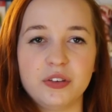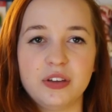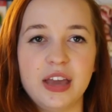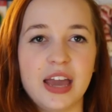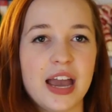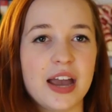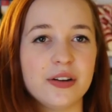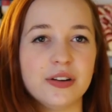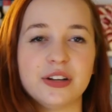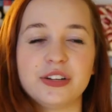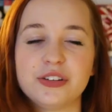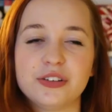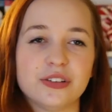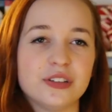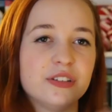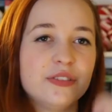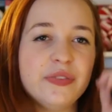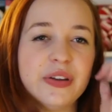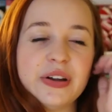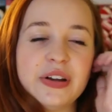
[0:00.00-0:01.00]

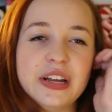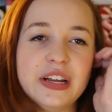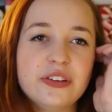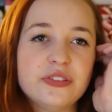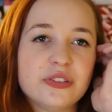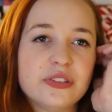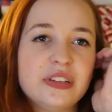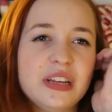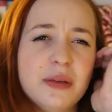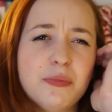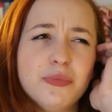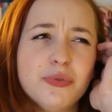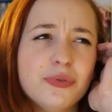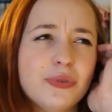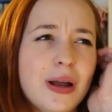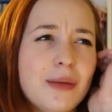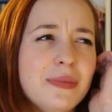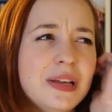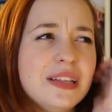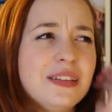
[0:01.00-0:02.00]
characters, very interesting
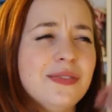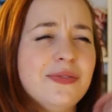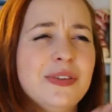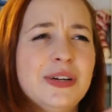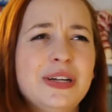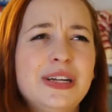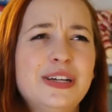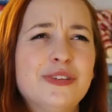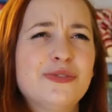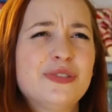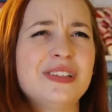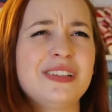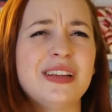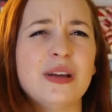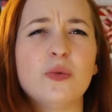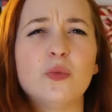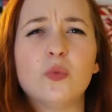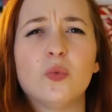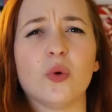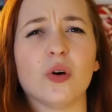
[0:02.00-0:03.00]
premise, very
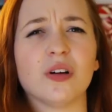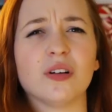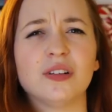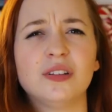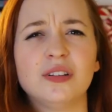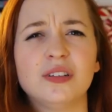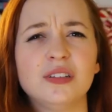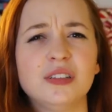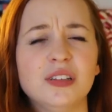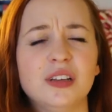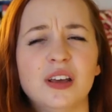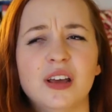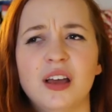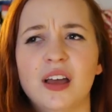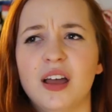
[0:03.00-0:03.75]
interesting world.